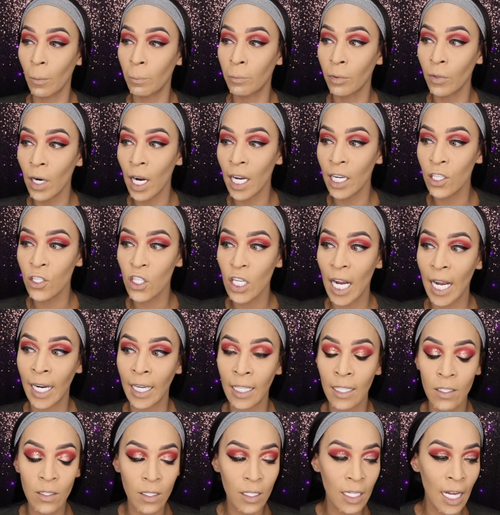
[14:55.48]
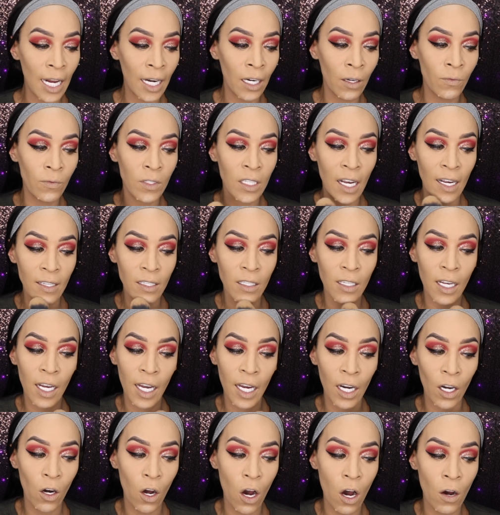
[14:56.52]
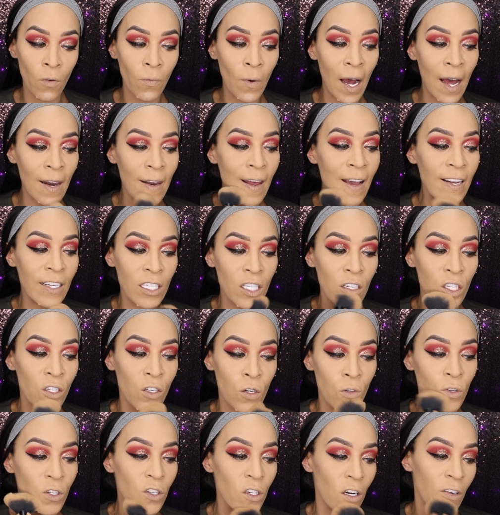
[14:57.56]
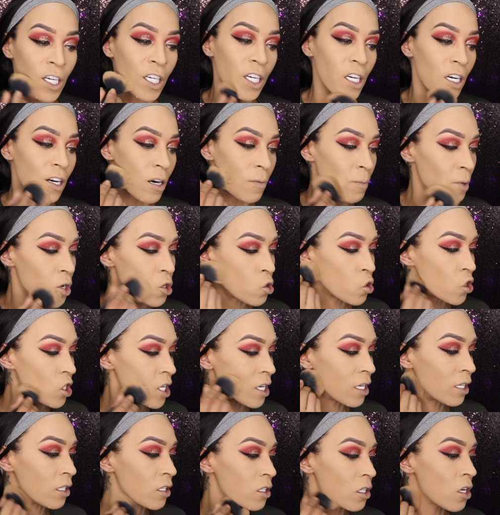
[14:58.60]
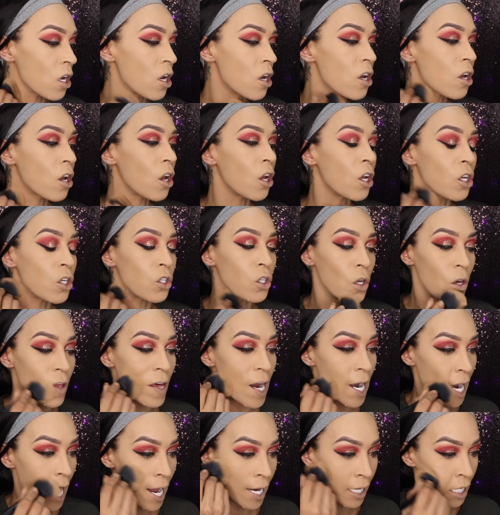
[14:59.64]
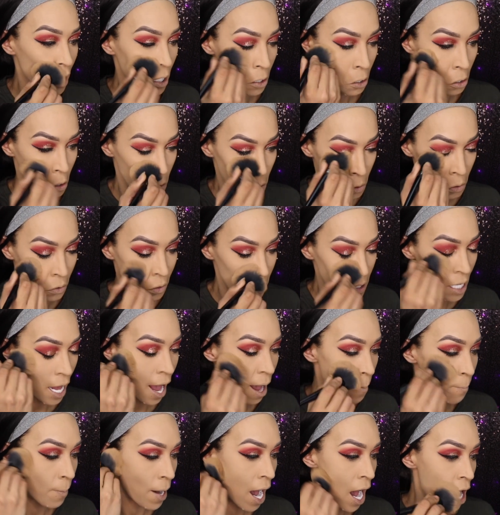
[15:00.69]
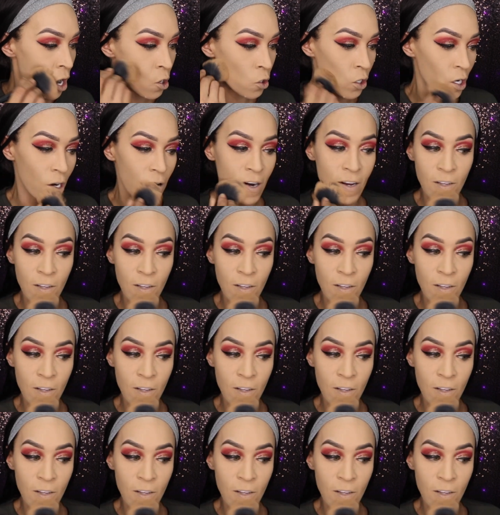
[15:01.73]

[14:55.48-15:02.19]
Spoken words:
brush, and instead of dusting it off, I like to do circular motions so that I can use that powder